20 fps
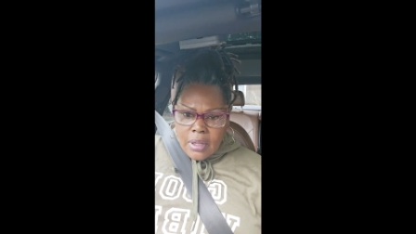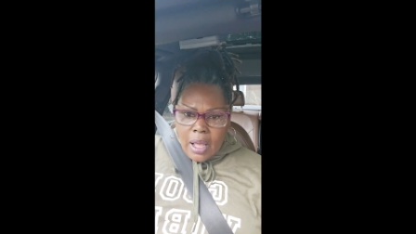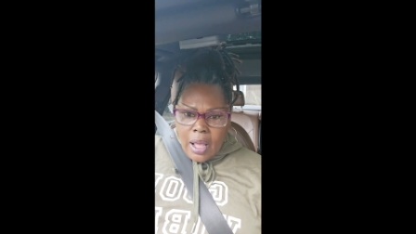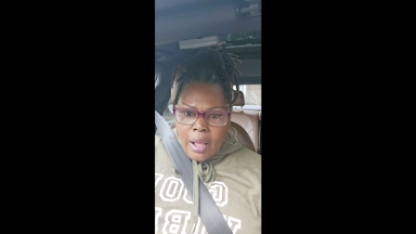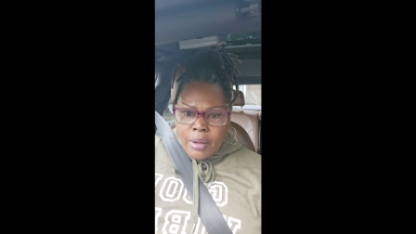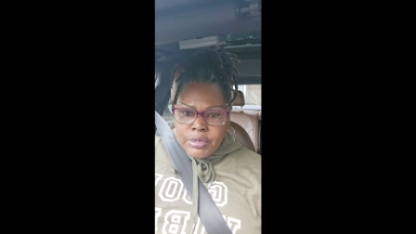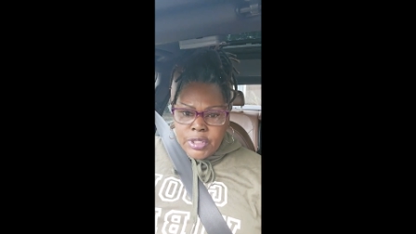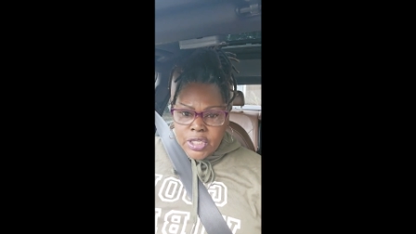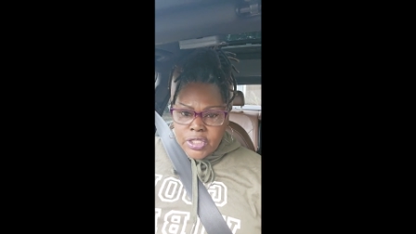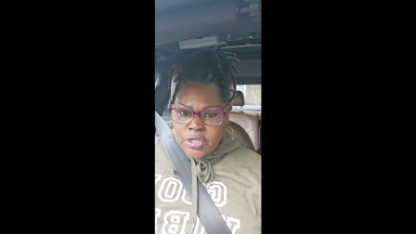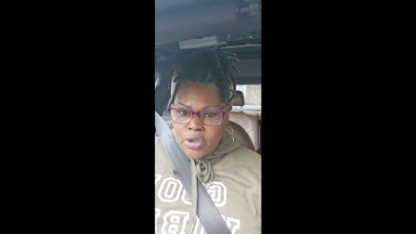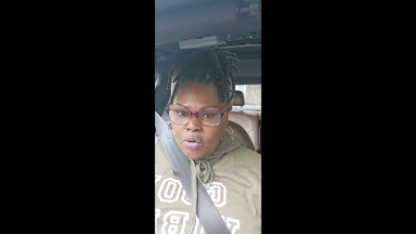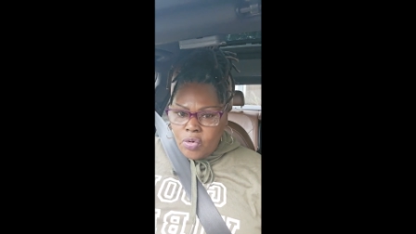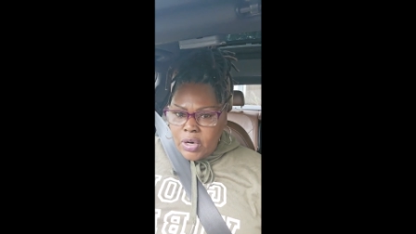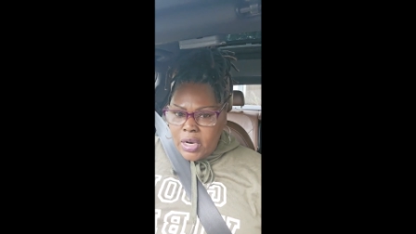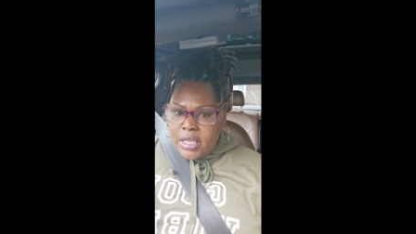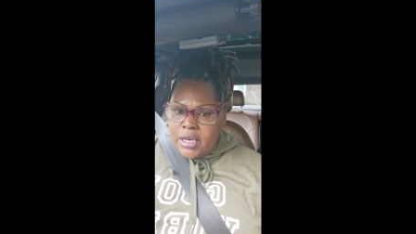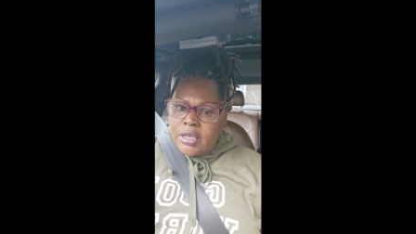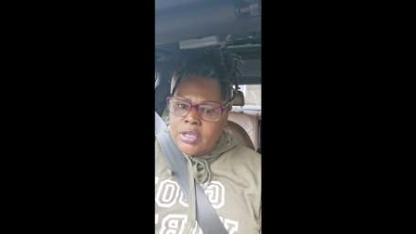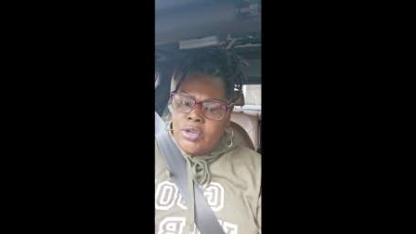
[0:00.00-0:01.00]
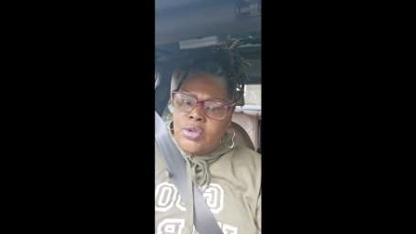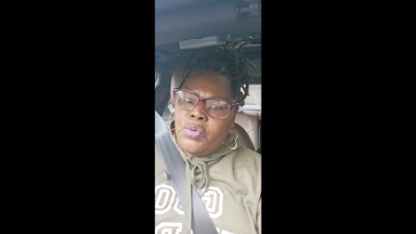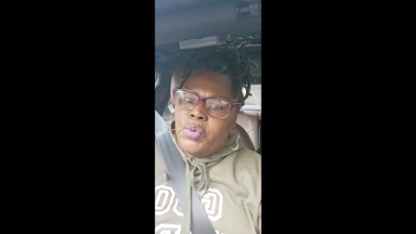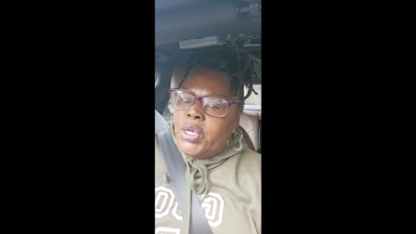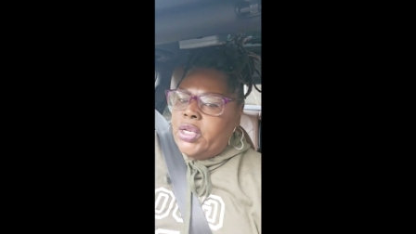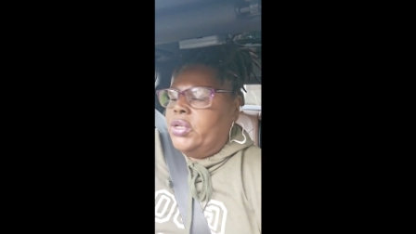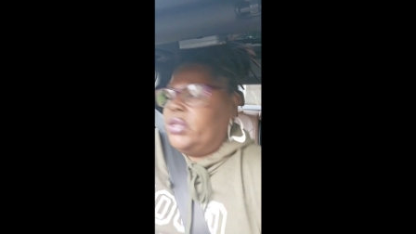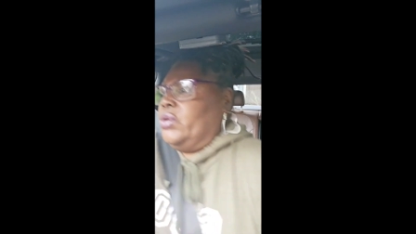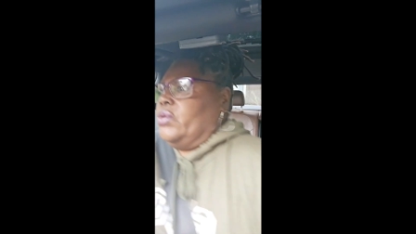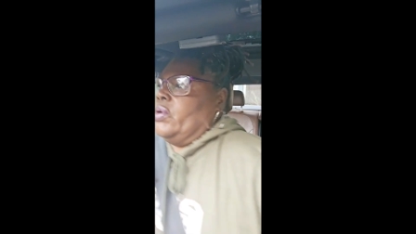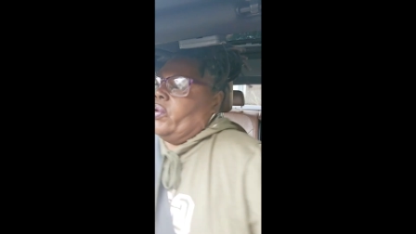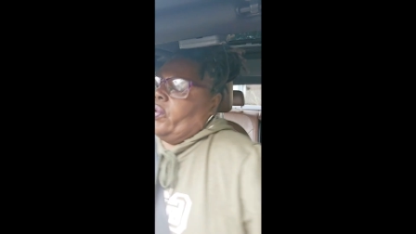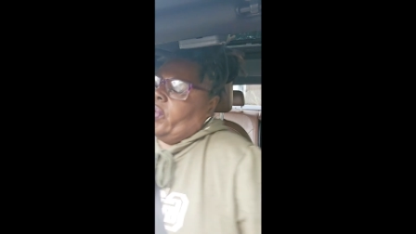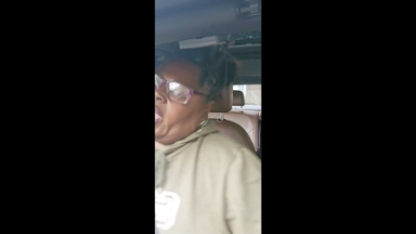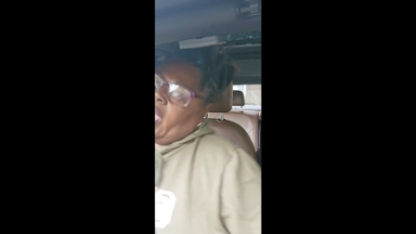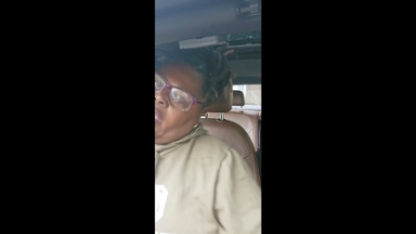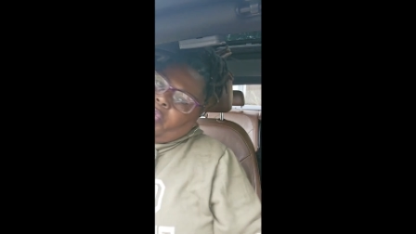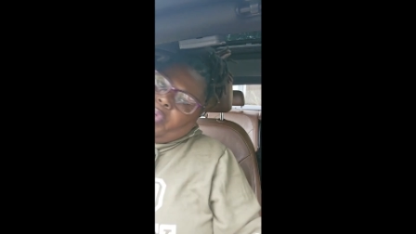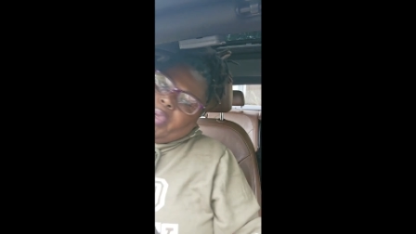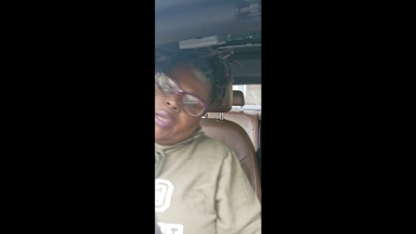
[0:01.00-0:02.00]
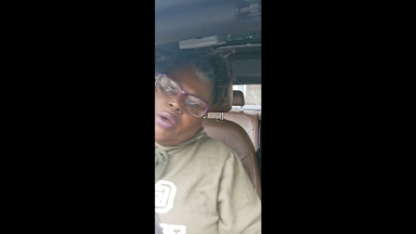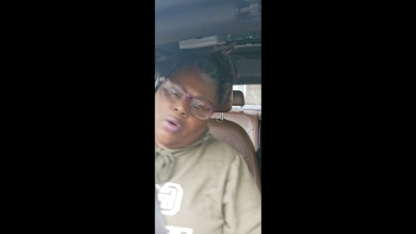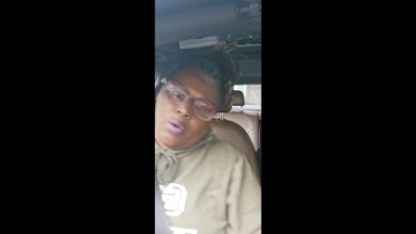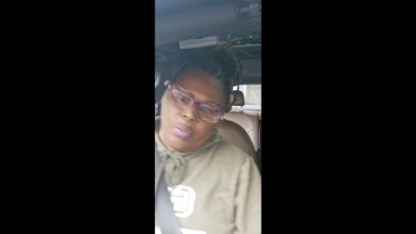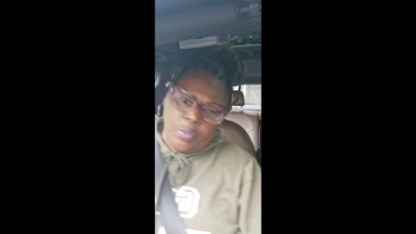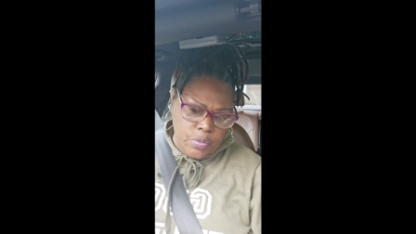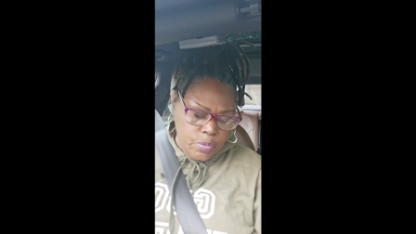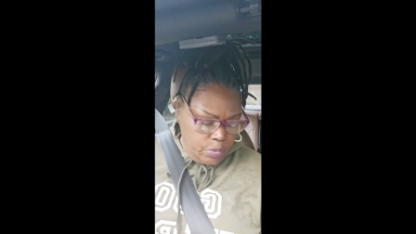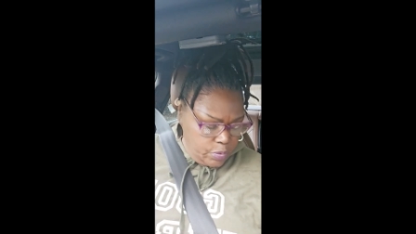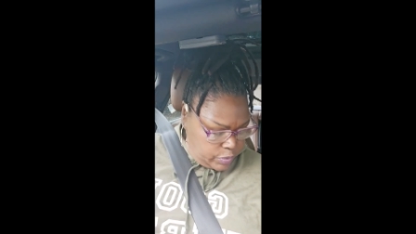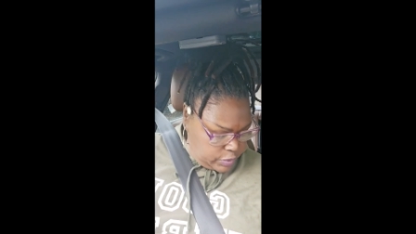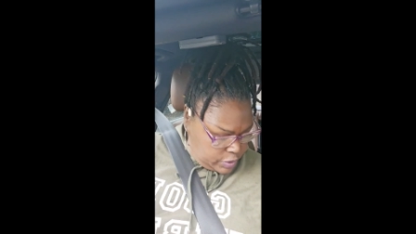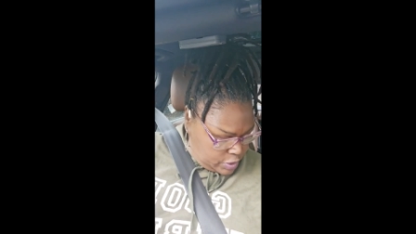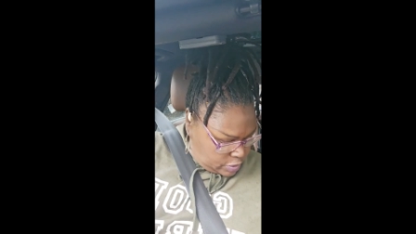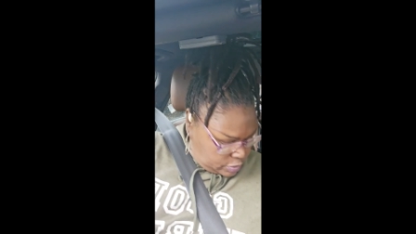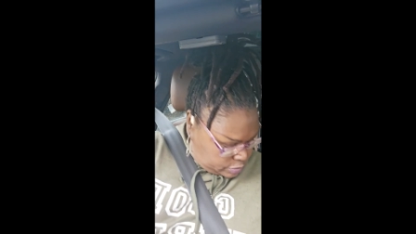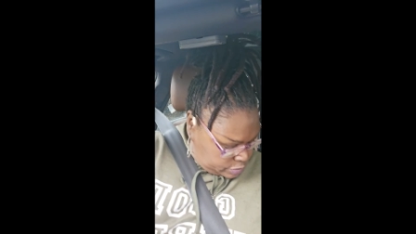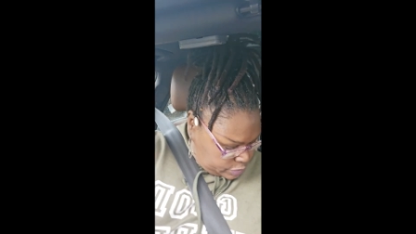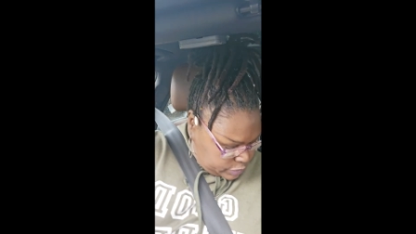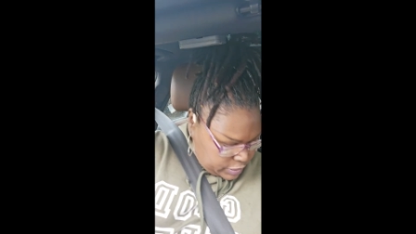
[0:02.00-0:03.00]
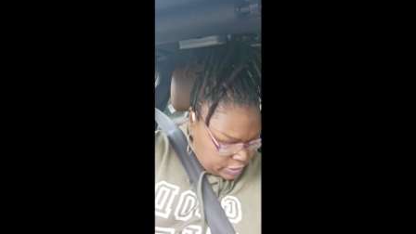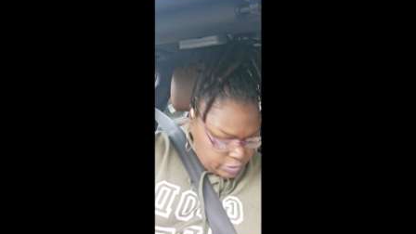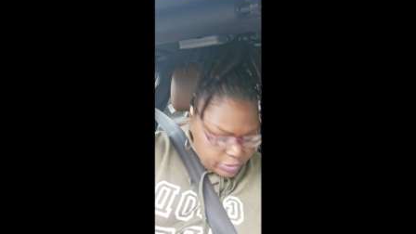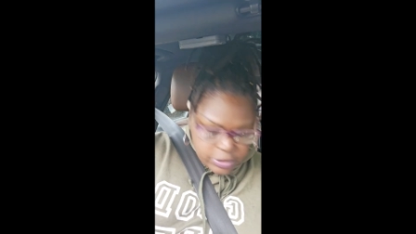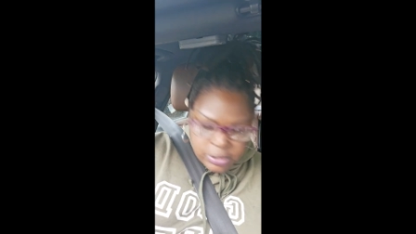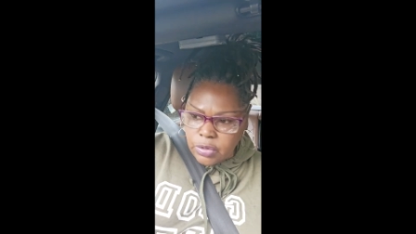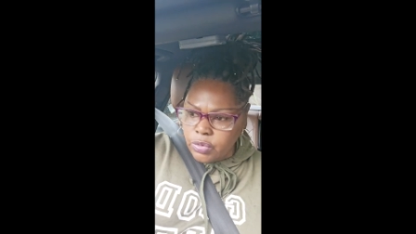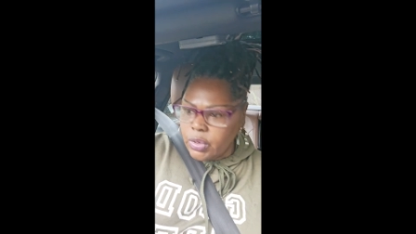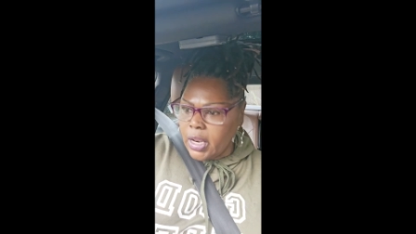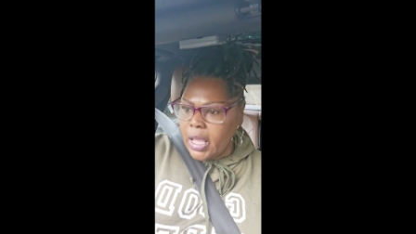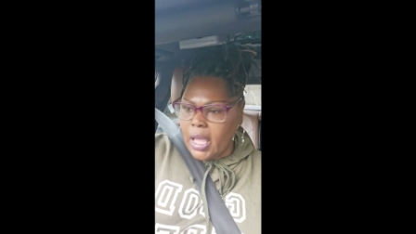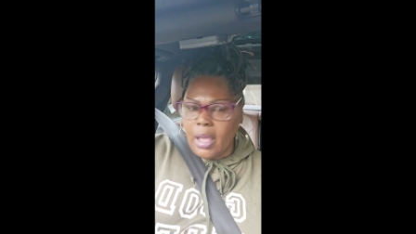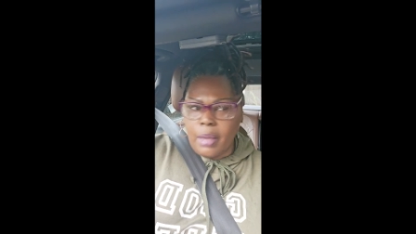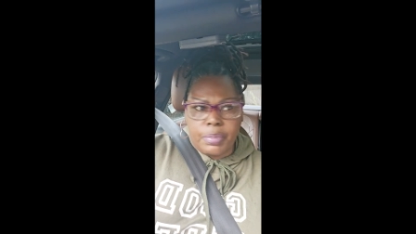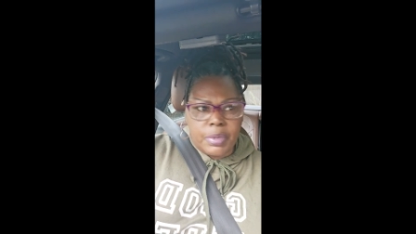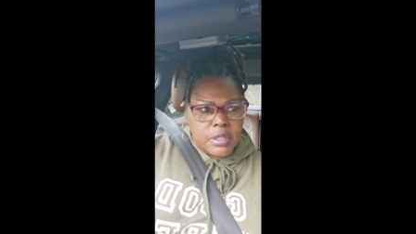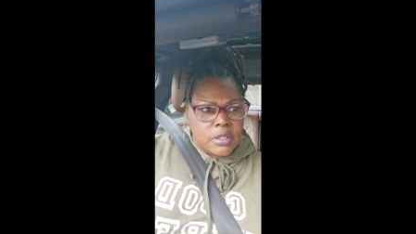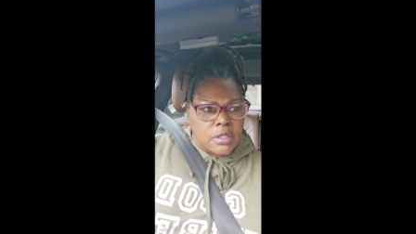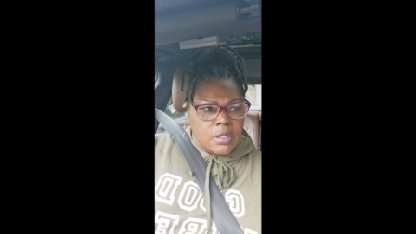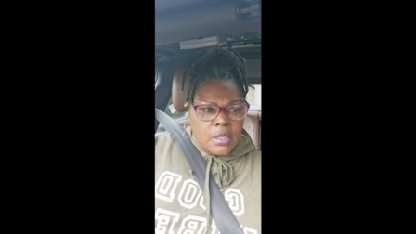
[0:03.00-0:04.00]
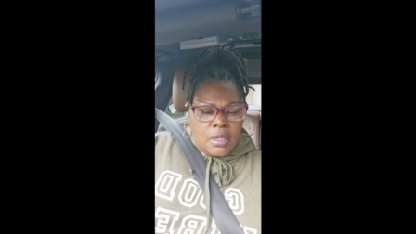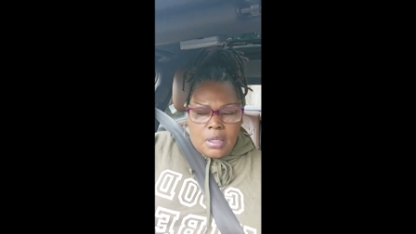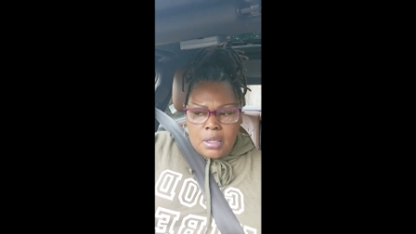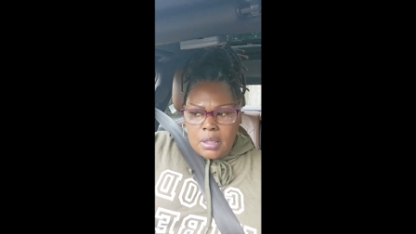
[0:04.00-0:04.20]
I'm just gonna let it do what it do. Okay, we gonna we gonna we gonna see what happens.